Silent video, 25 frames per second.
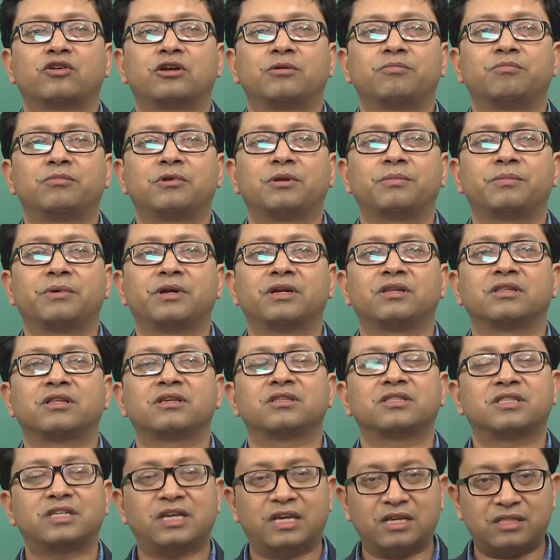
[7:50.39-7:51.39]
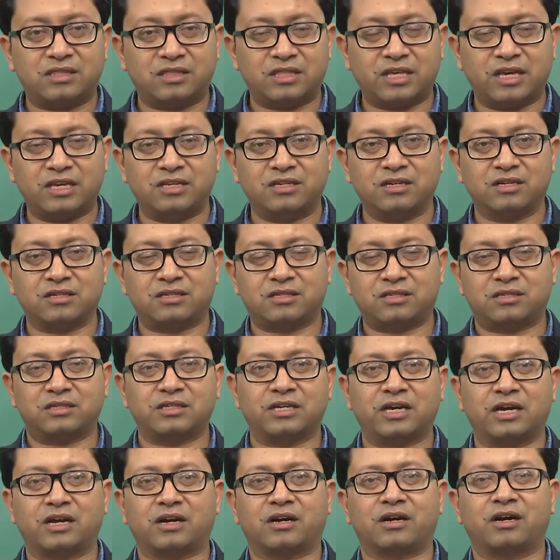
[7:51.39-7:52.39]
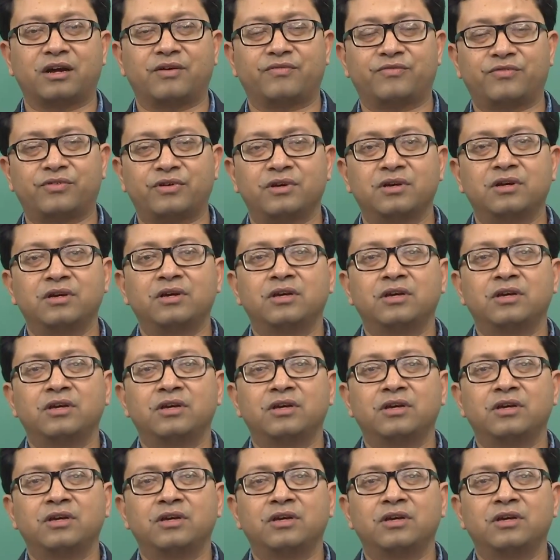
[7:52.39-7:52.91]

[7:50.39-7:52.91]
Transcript: implement the Tejas aircraft.